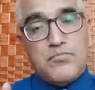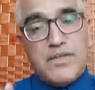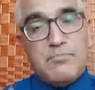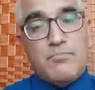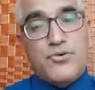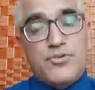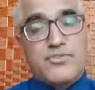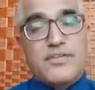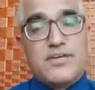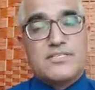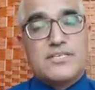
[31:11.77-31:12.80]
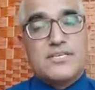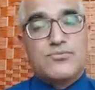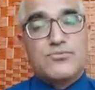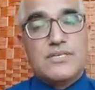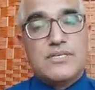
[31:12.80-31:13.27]
Important thing is that
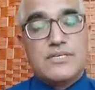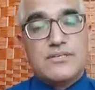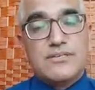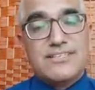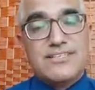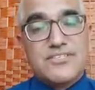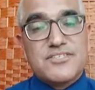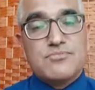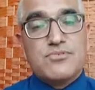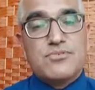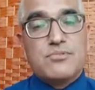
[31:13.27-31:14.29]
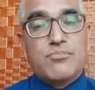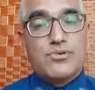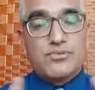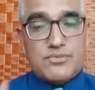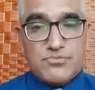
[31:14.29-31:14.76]
we redistribute the
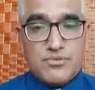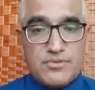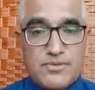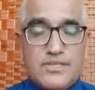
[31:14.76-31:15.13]
body weight properly,